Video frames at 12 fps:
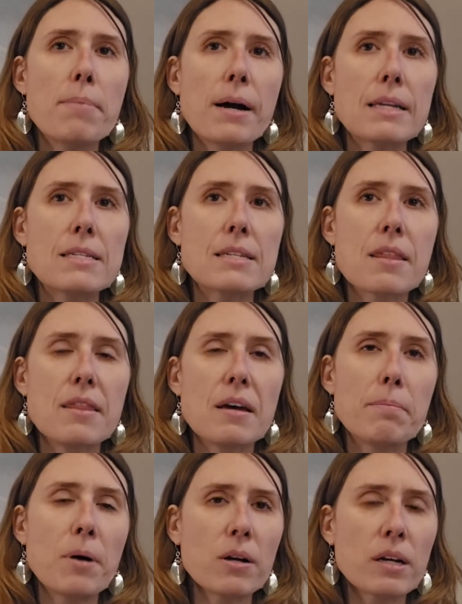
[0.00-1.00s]
But
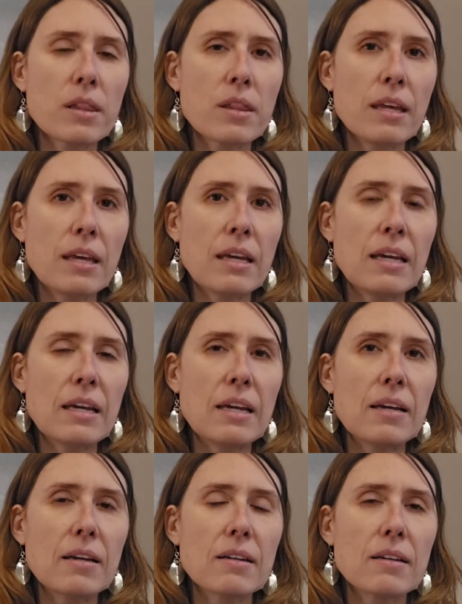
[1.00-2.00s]
the bulk of
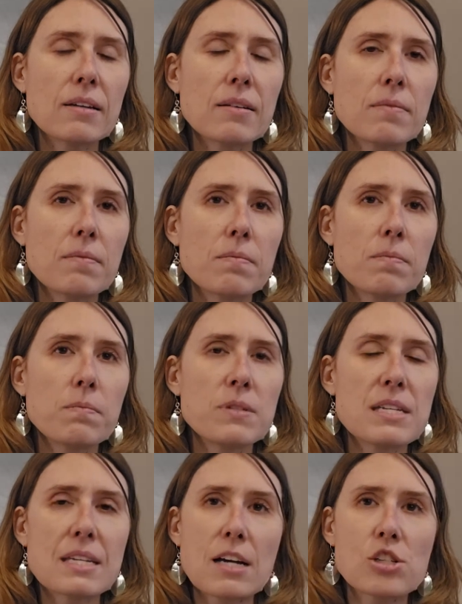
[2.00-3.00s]
the
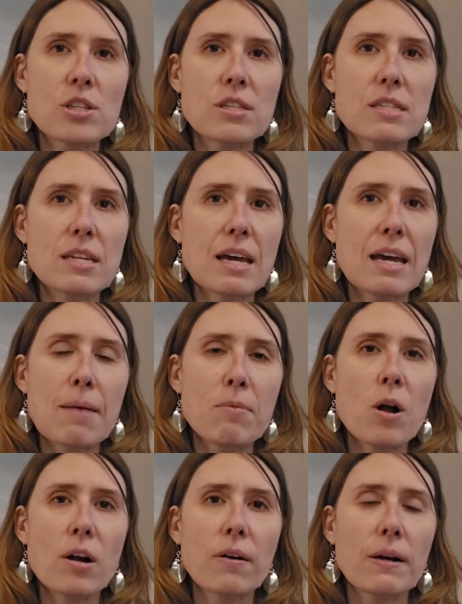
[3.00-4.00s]
discussions today, I'm
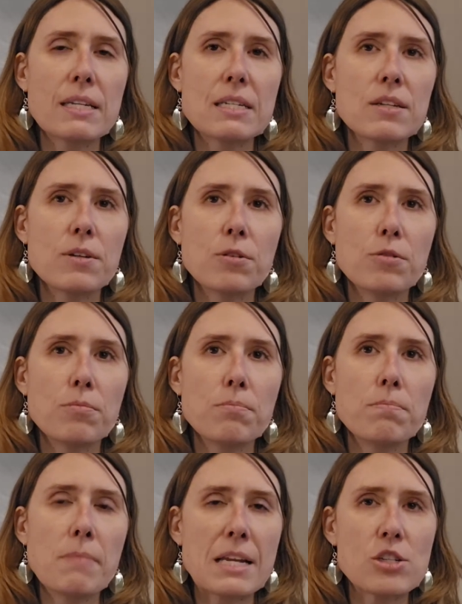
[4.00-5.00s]
not going to
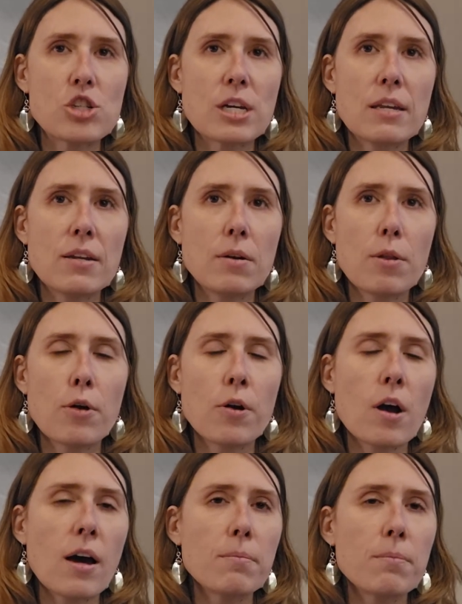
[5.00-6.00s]
mention. They're
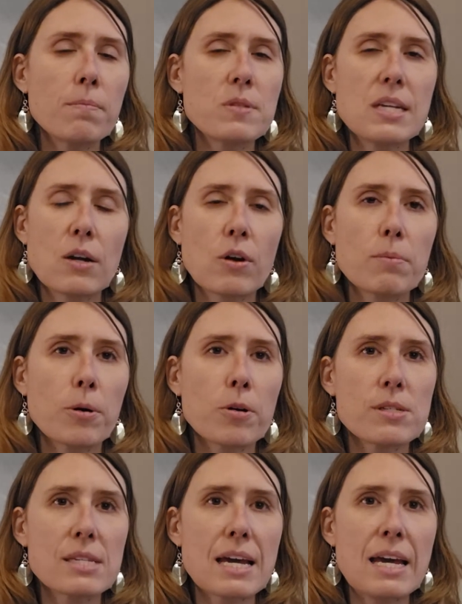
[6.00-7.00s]
not secret
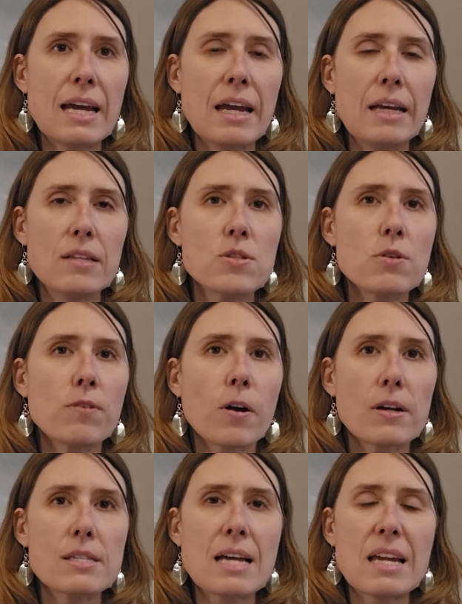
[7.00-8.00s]
per se,
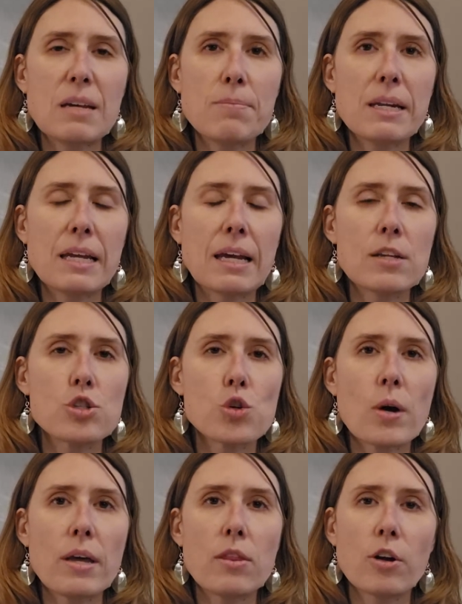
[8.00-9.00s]
insofar as anybody can
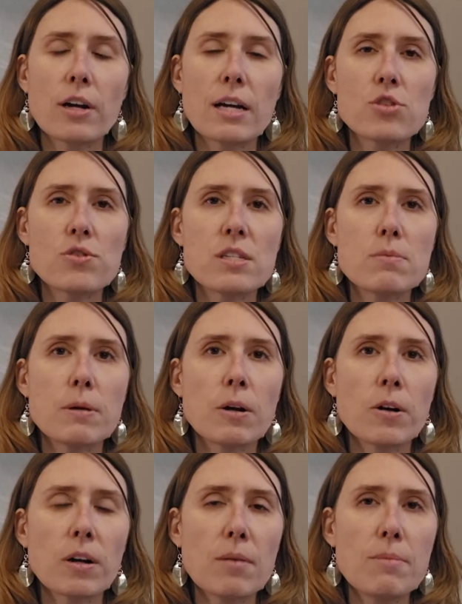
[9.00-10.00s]
join their country's
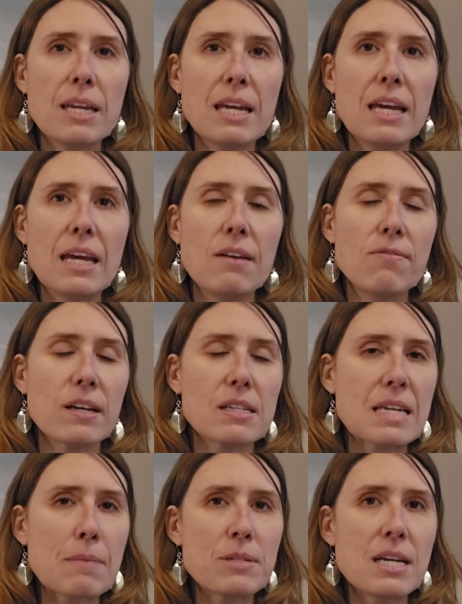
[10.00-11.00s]
mirror committee if
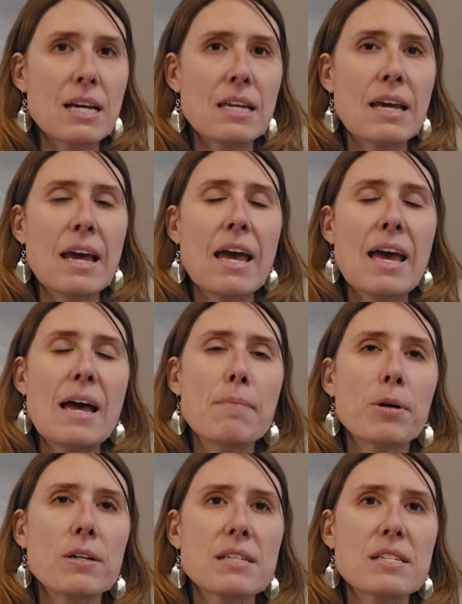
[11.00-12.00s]
accepted and
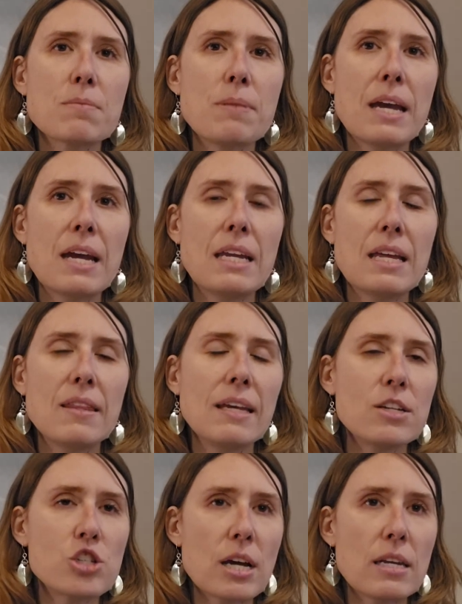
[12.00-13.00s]
participate in
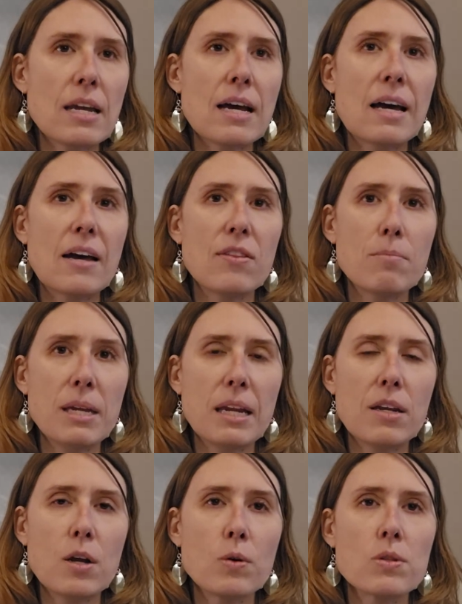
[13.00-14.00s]
the agenda and the
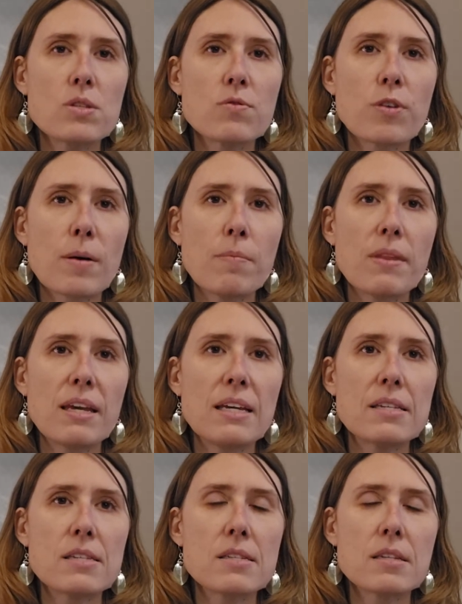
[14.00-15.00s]
meeting notes from
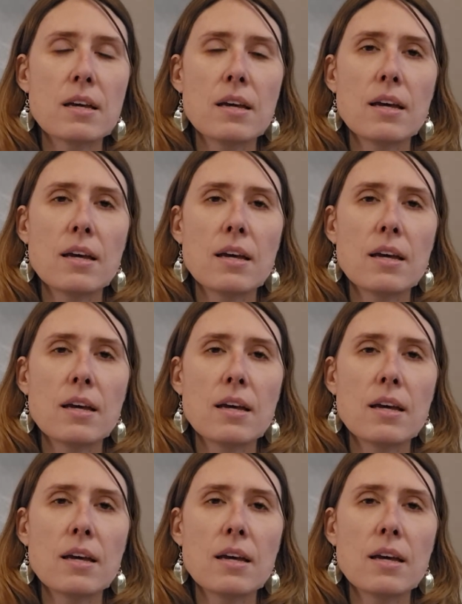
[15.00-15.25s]
these